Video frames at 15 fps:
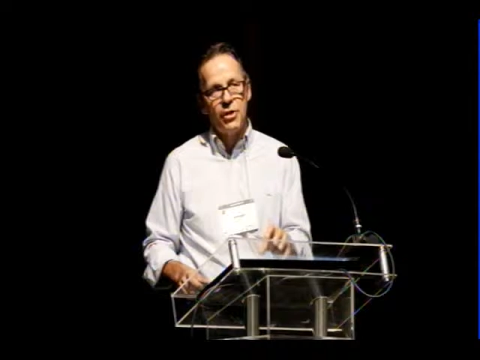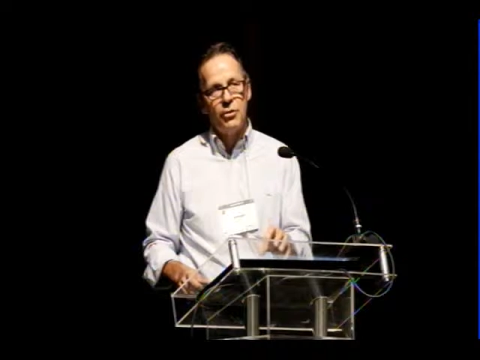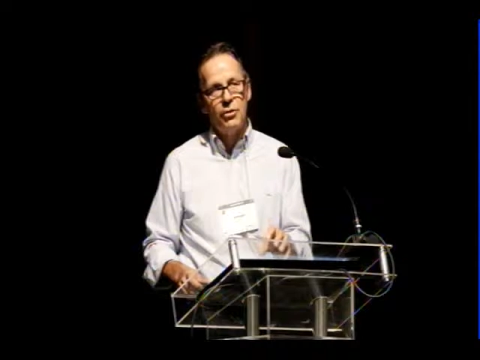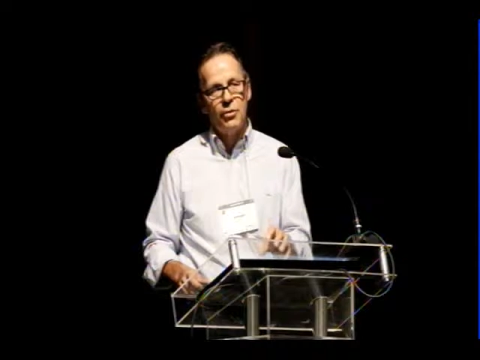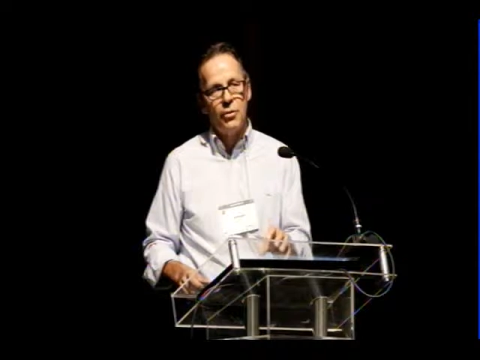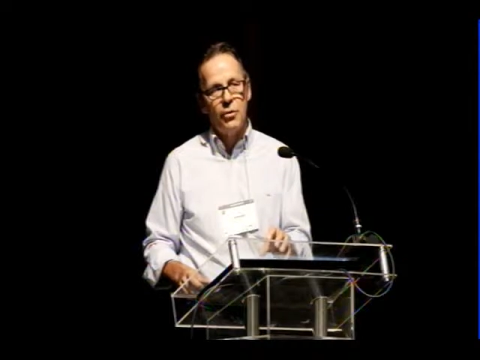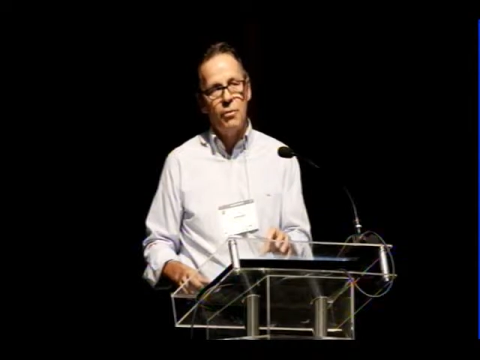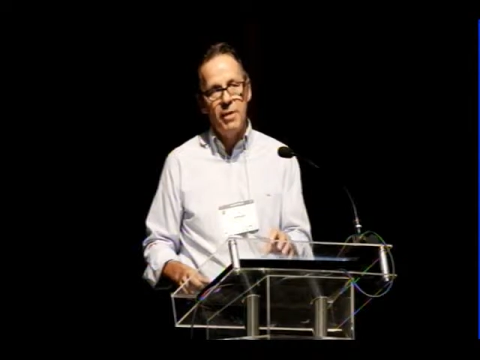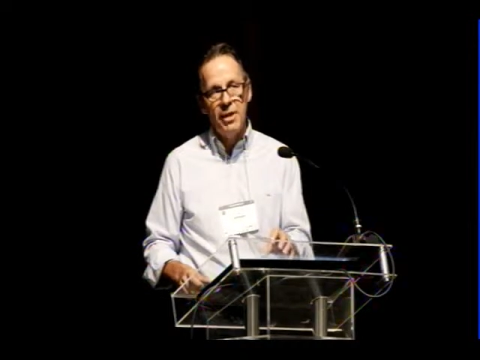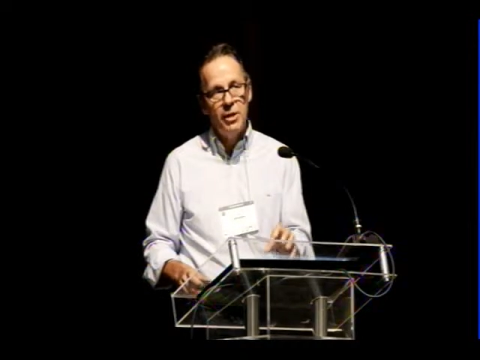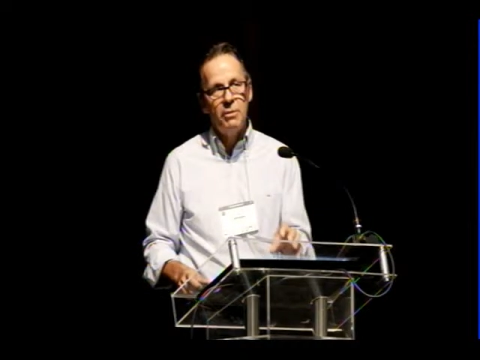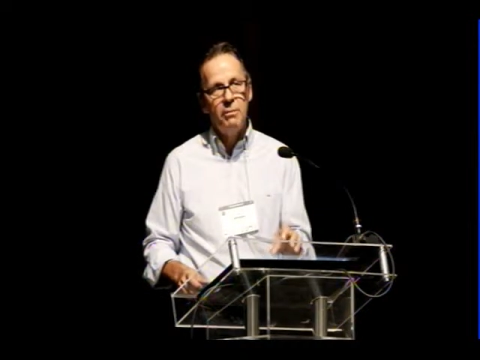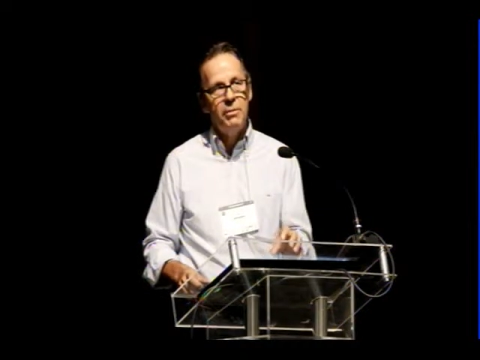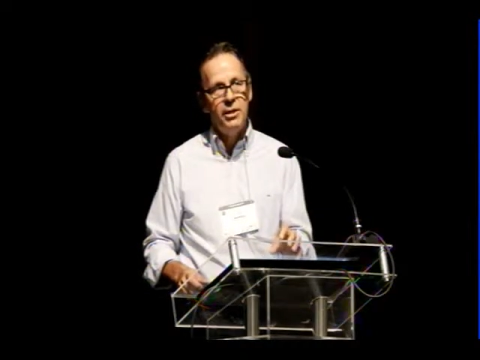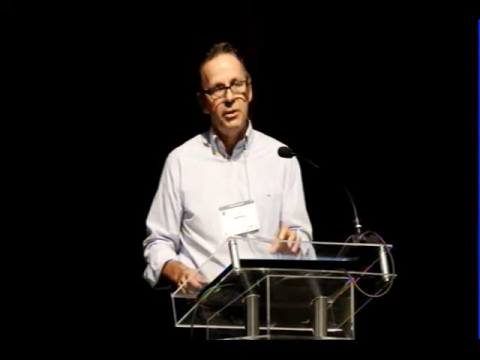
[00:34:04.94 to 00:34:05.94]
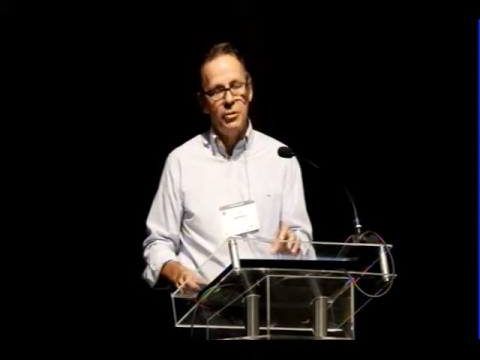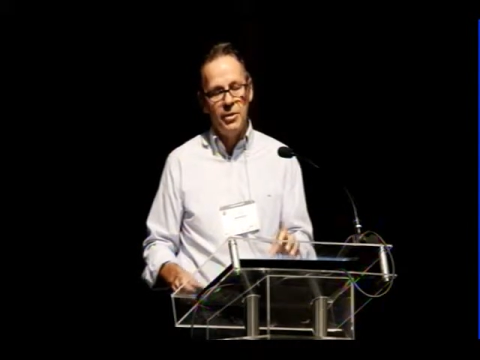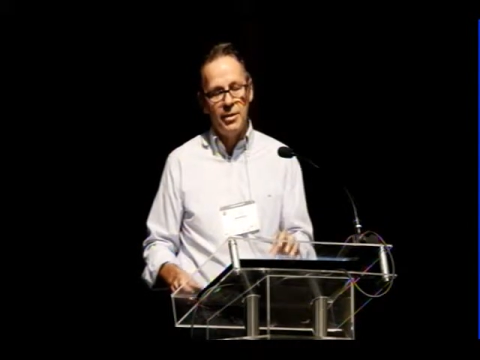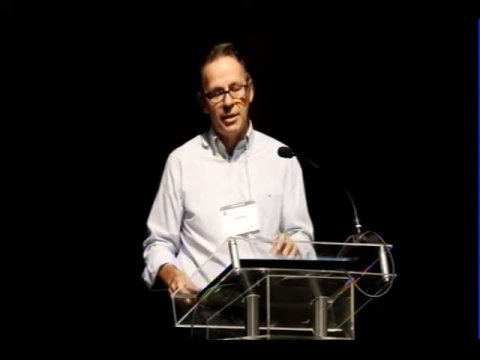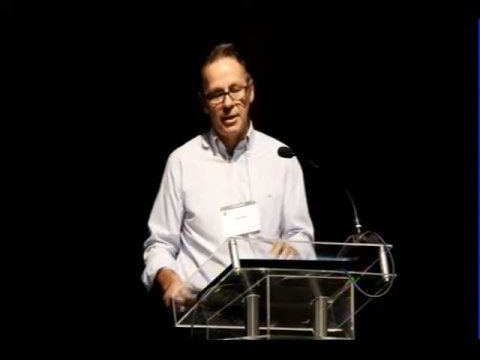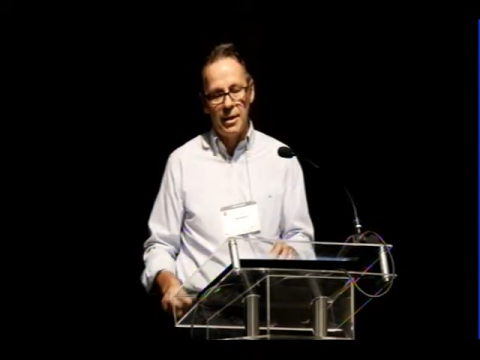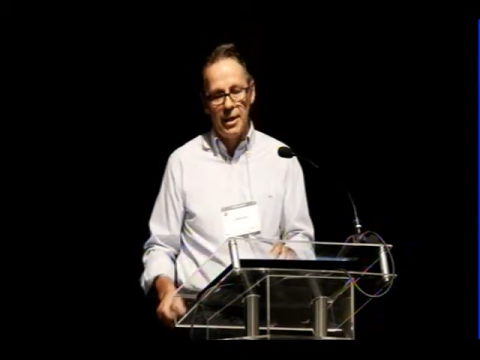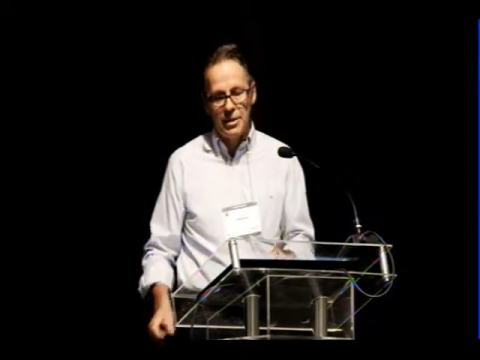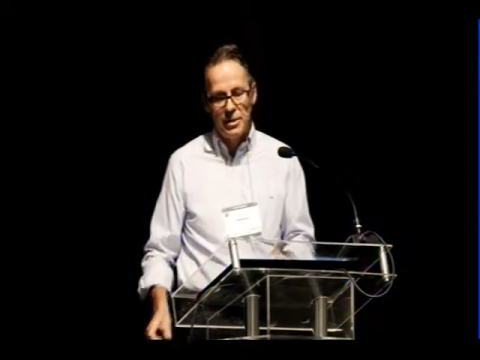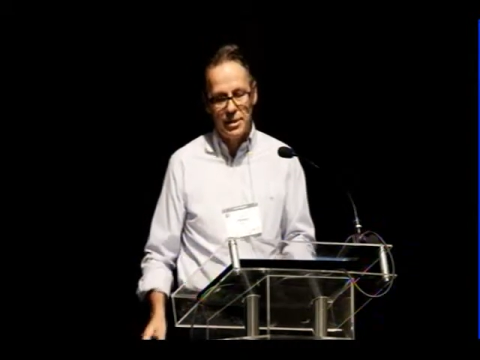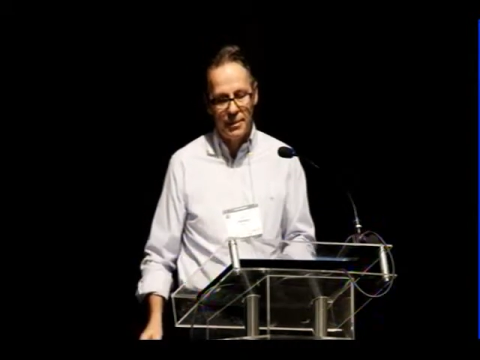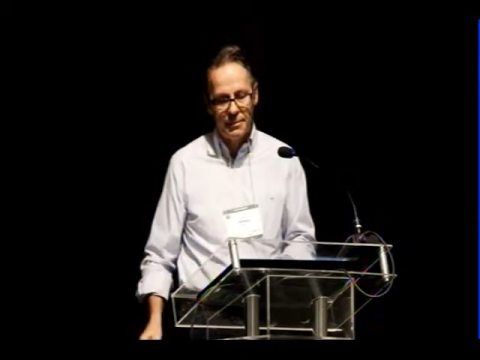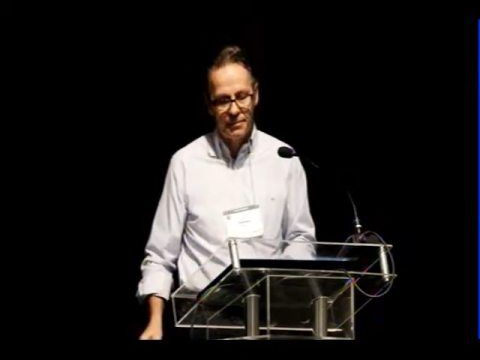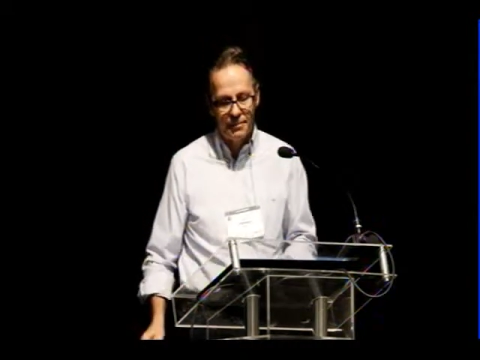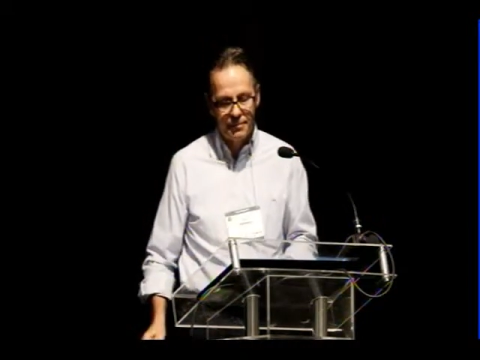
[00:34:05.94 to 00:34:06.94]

for N2O may not be no-till actually.